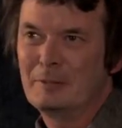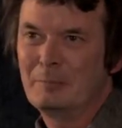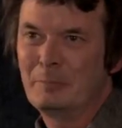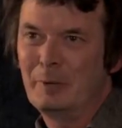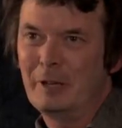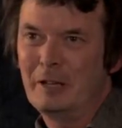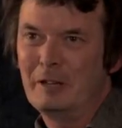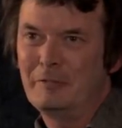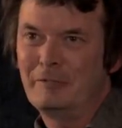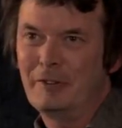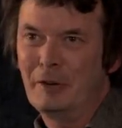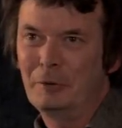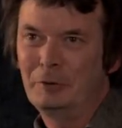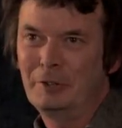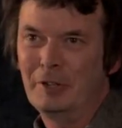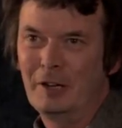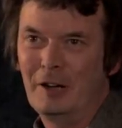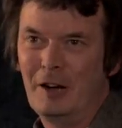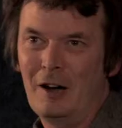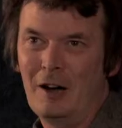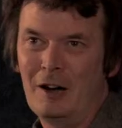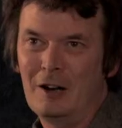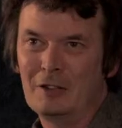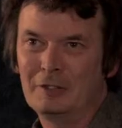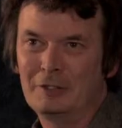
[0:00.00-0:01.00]
But he found it
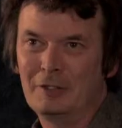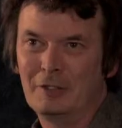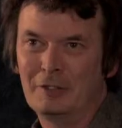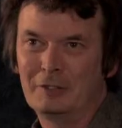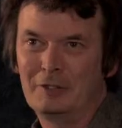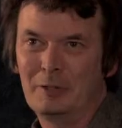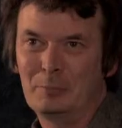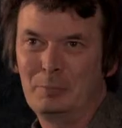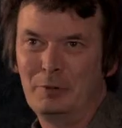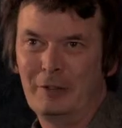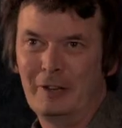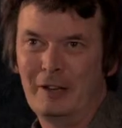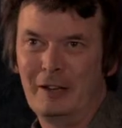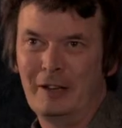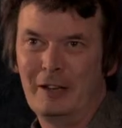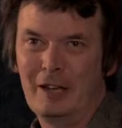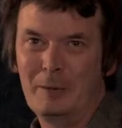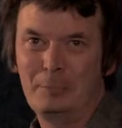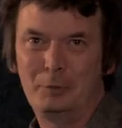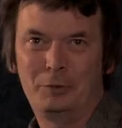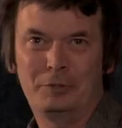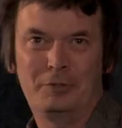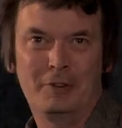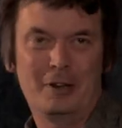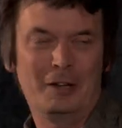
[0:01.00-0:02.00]
harder to play a
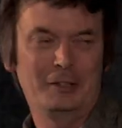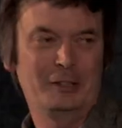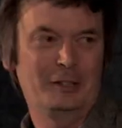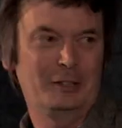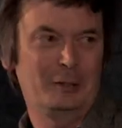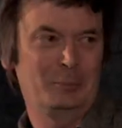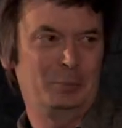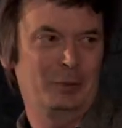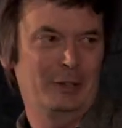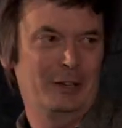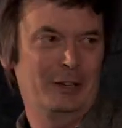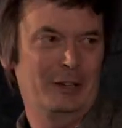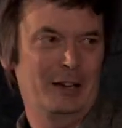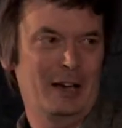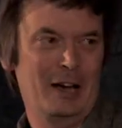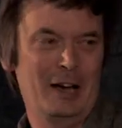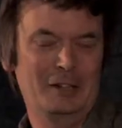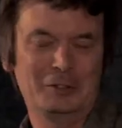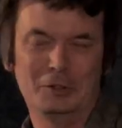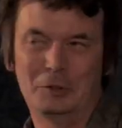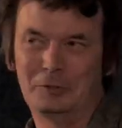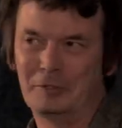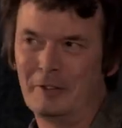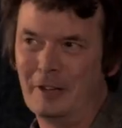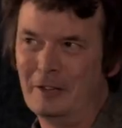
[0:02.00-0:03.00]
Hibs fan than to play
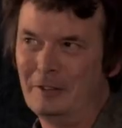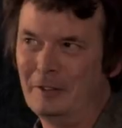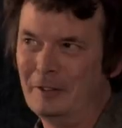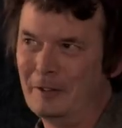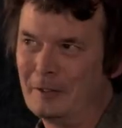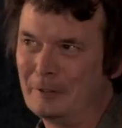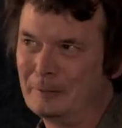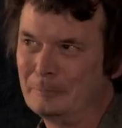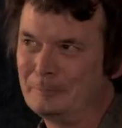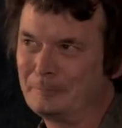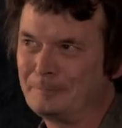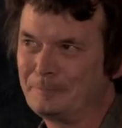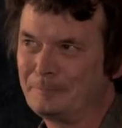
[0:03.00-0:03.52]
Adolf Hitler.